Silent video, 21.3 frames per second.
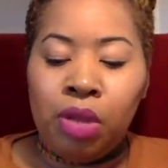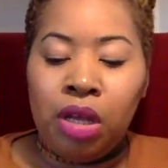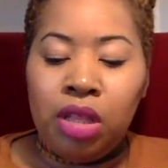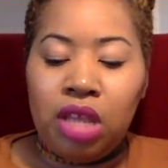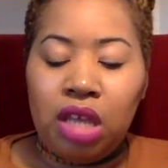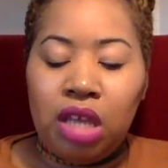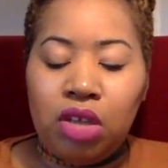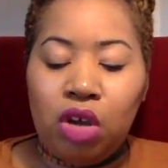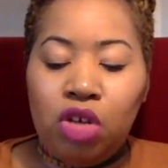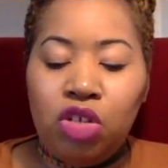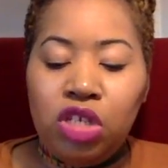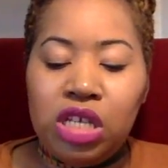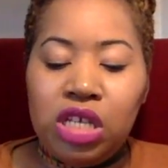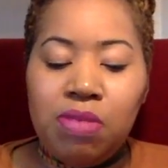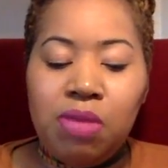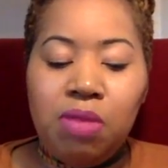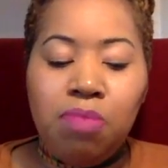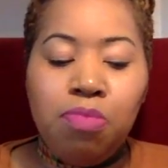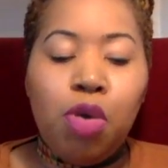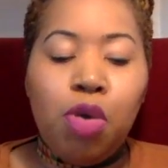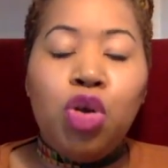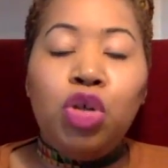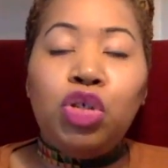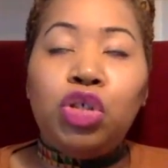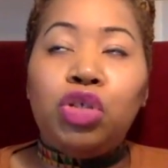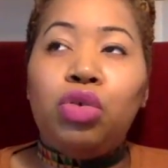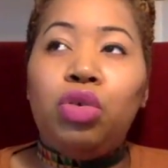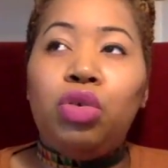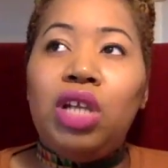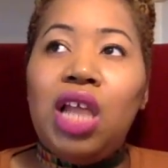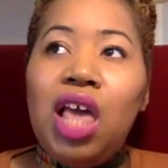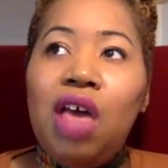then on some
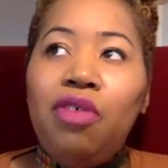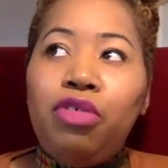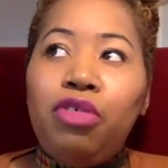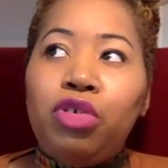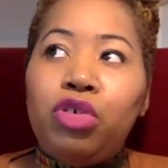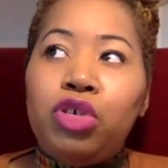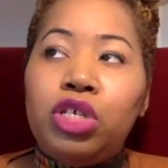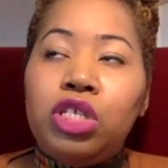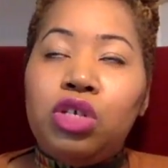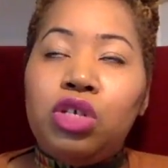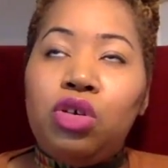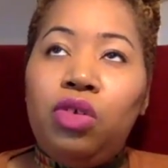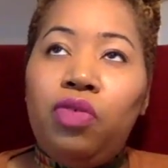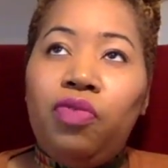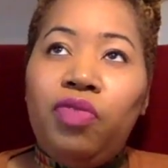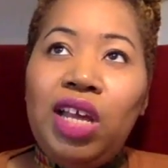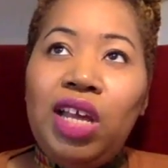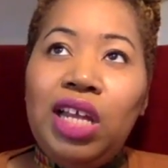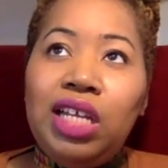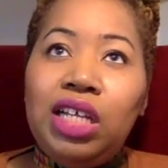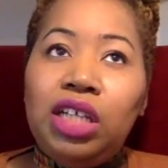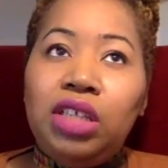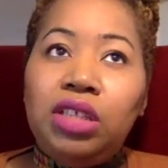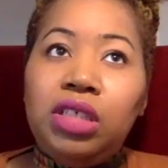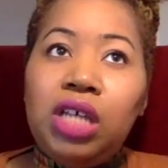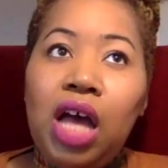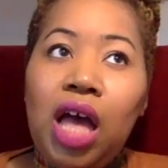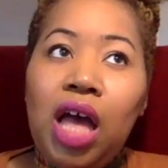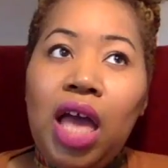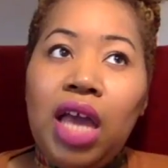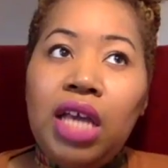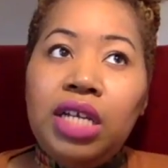emotional level, you're still feeling
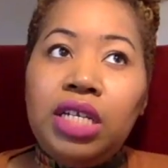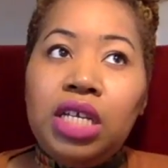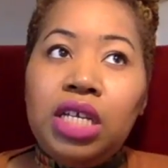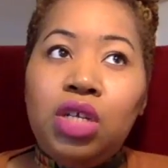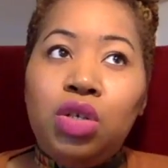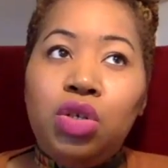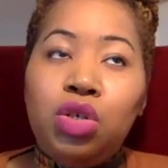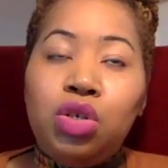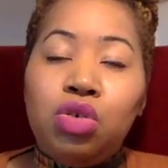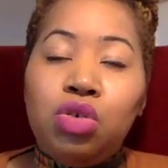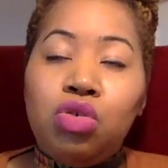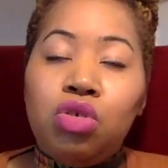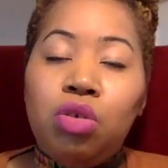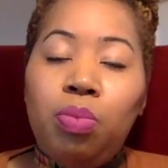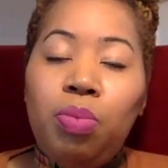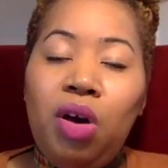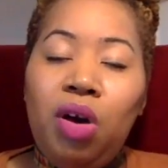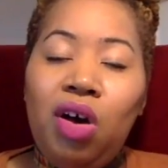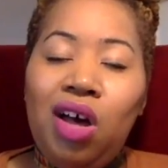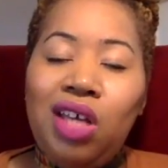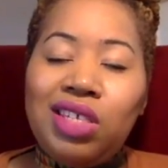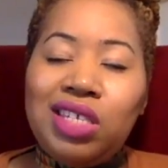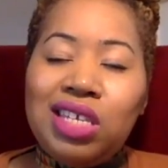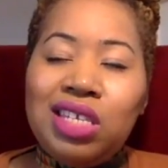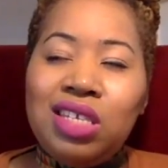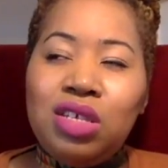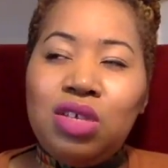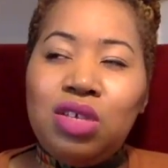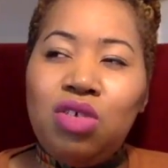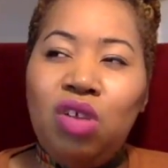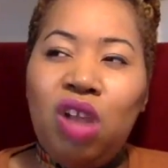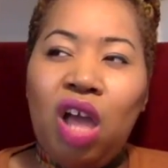tied into the past. And
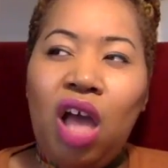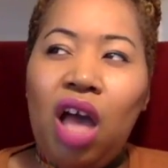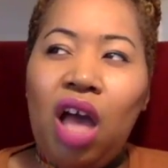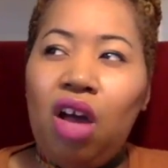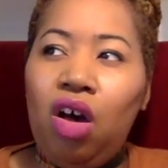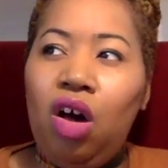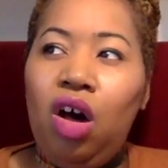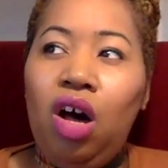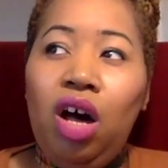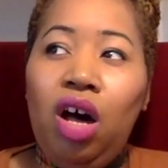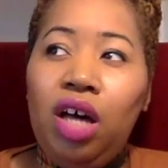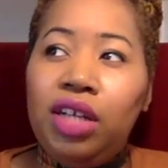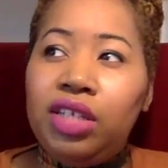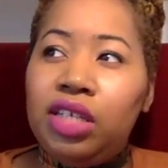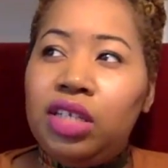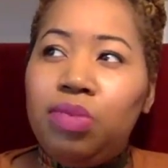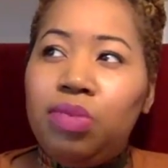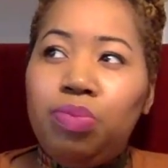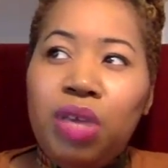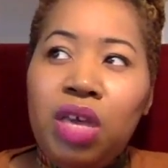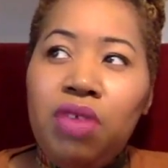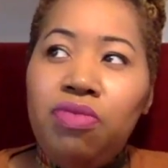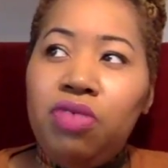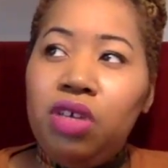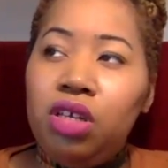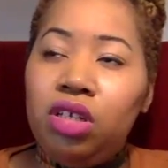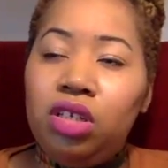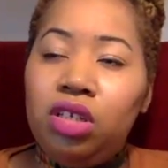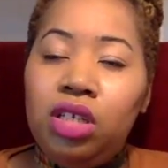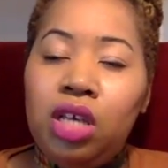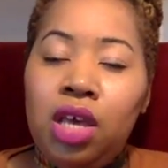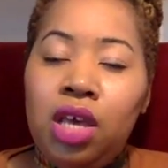so you're like, I can't
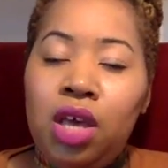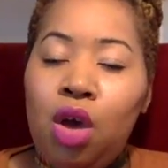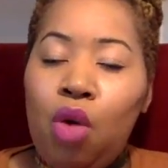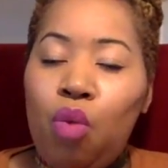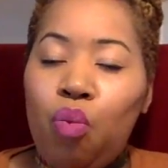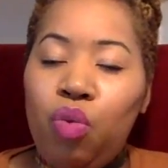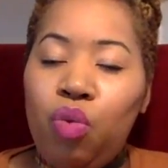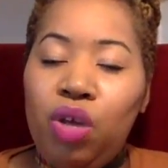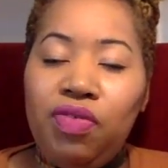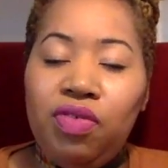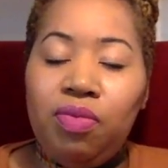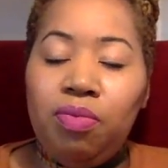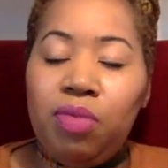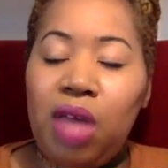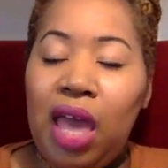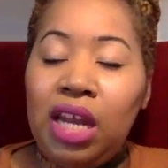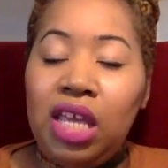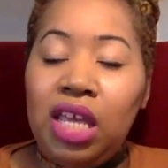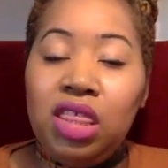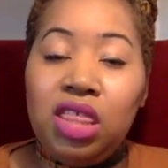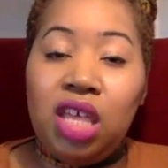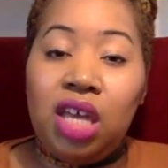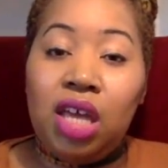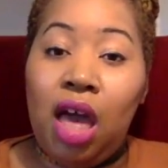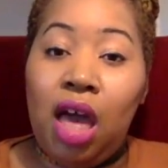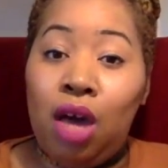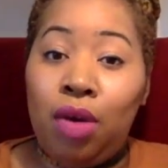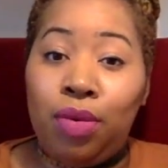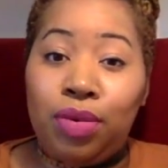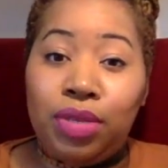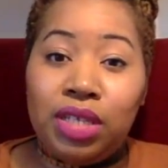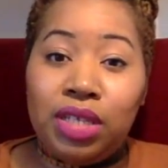even with anything
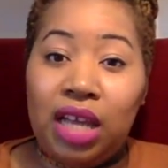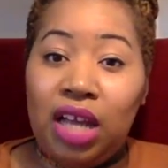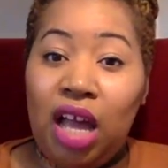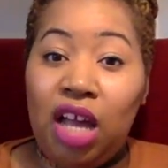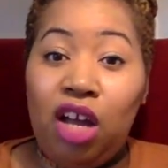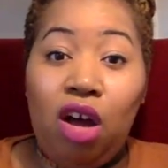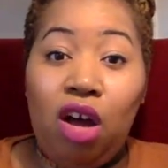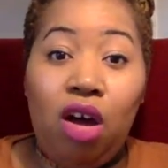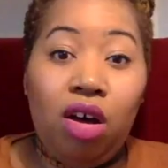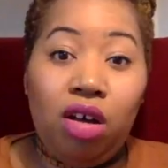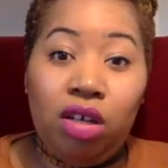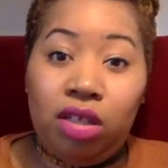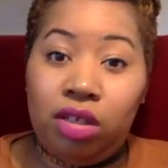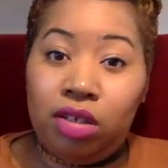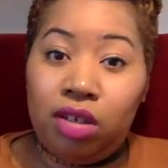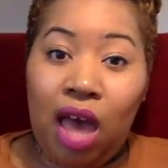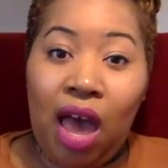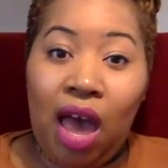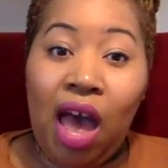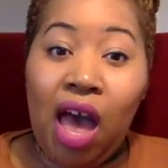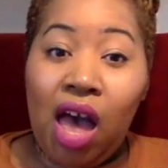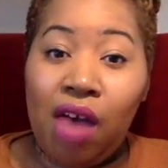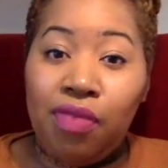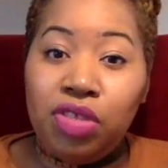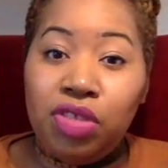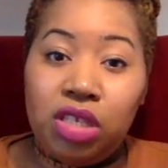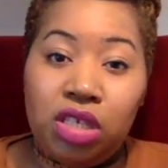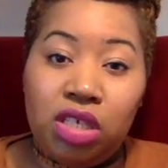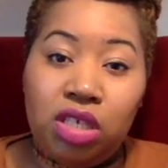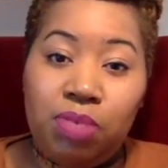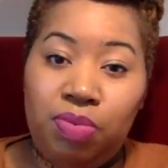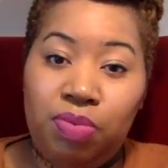else. Like, I can't. I have
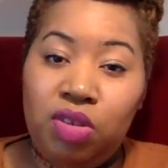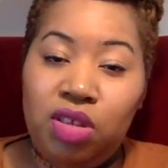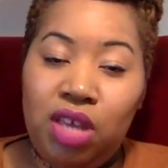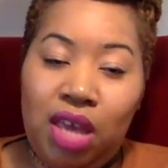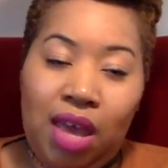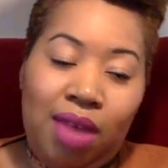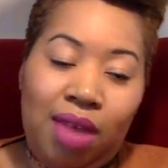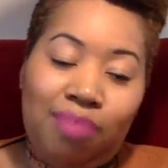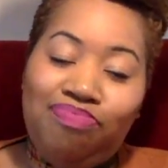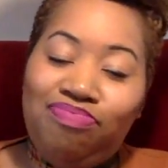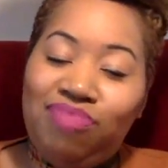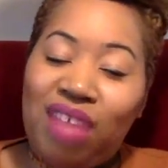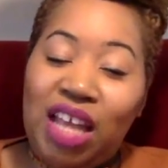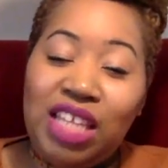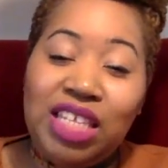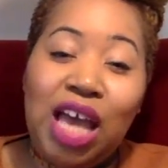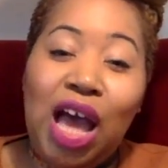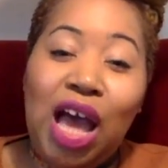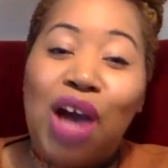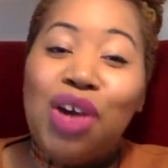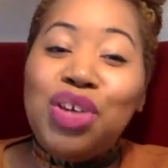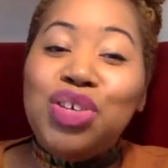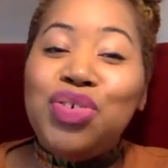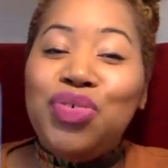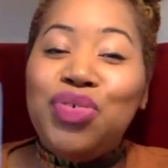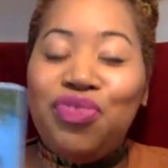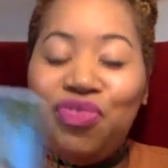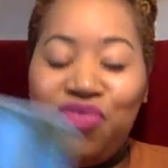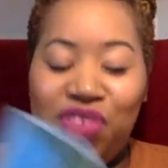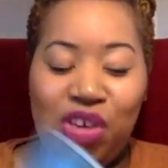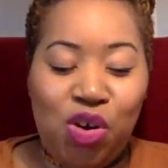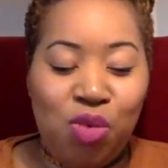to, yeah. That's how
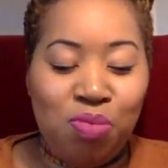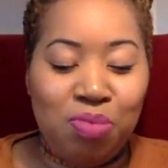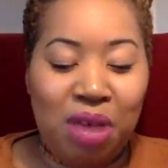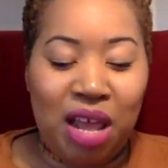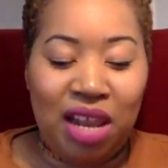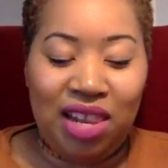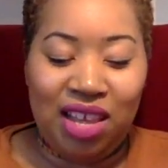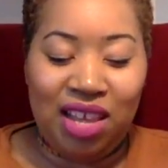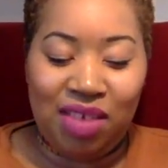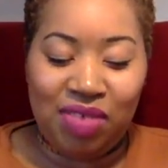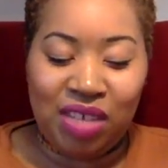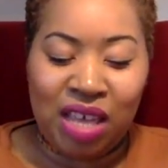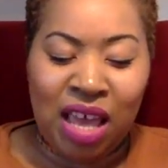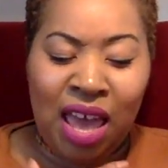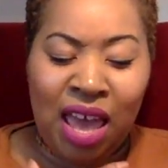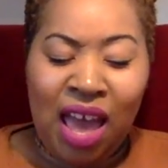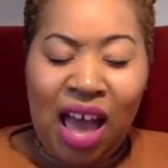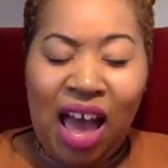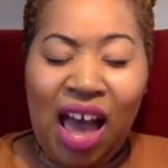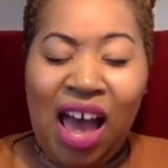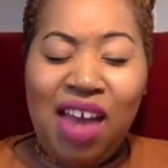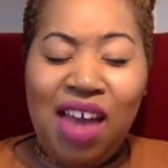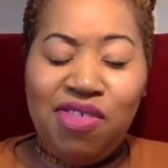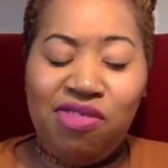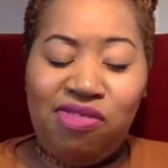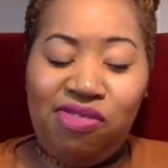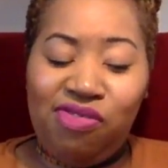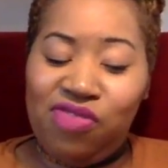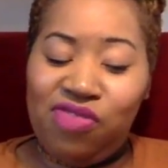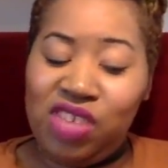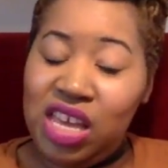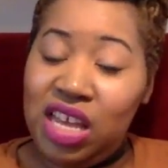you feel, my loves. I
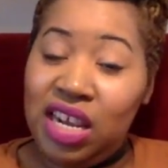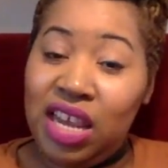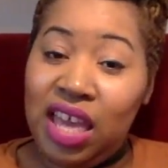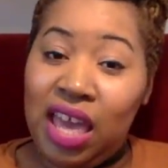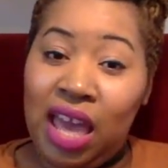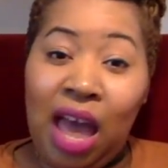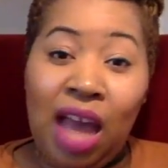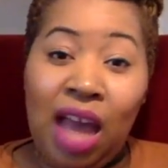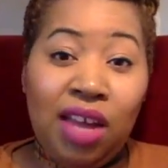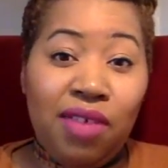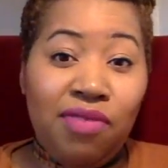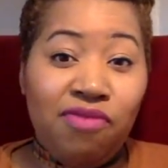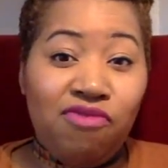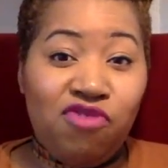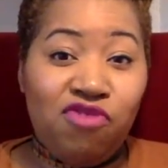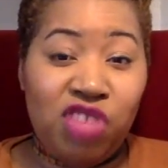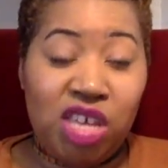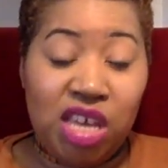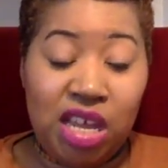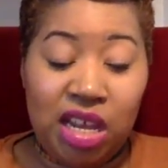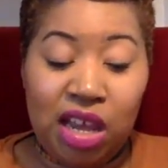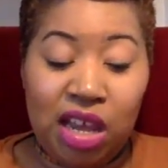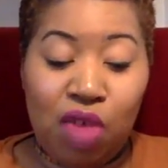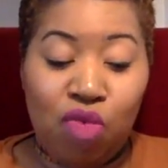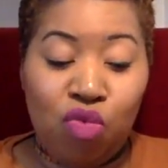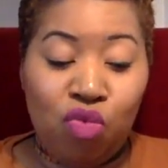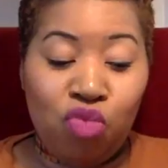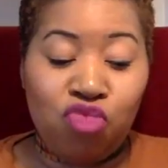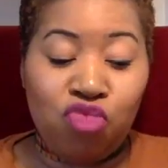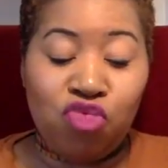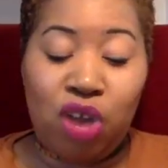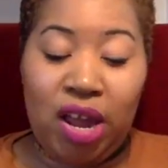feel it. I can feel it
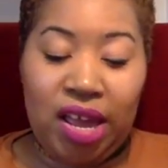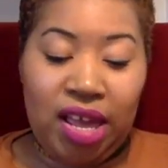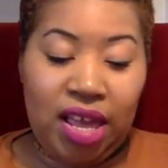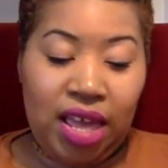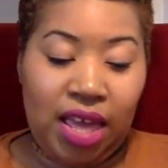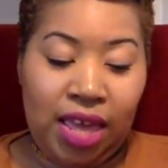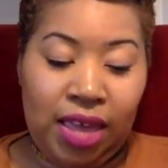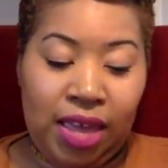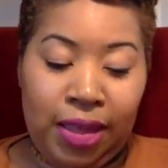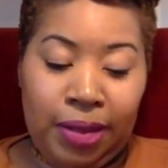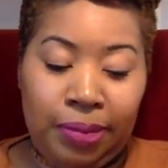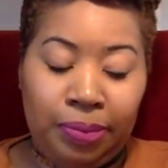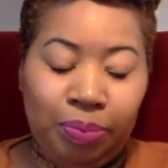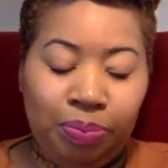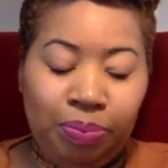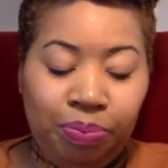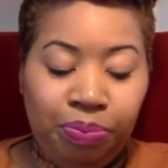right here.